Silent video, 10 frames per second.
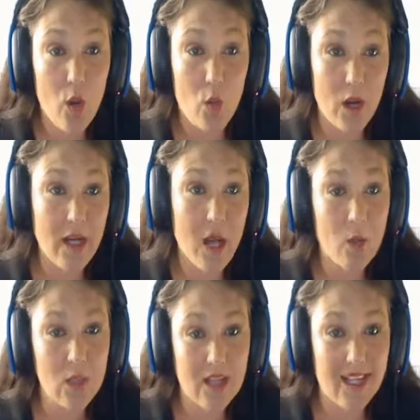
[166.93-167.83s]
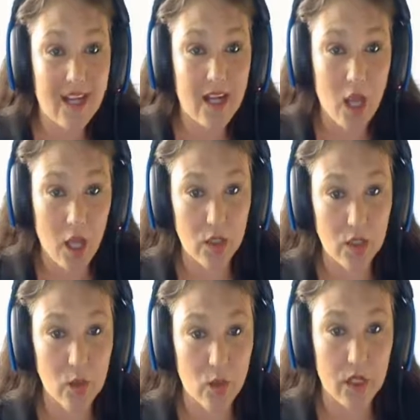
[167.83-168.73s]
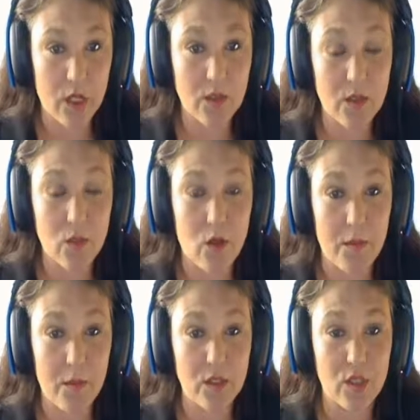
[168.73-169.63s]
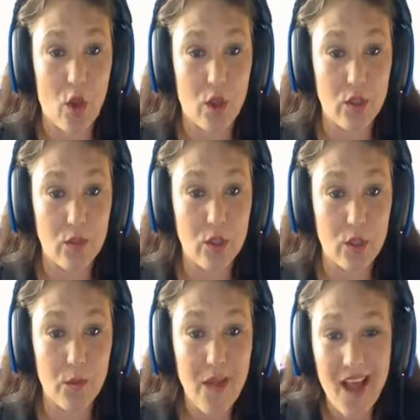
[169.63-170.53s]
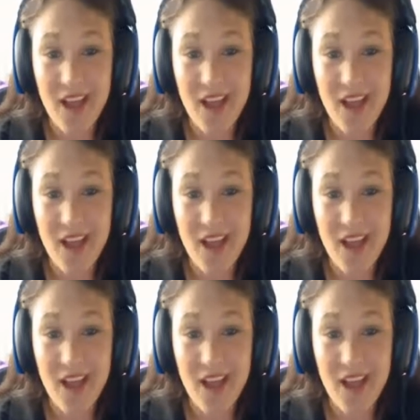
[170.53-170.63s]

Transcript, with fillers: Right now, we're sitting at one hundred twenty-nine subscribers on YouTube.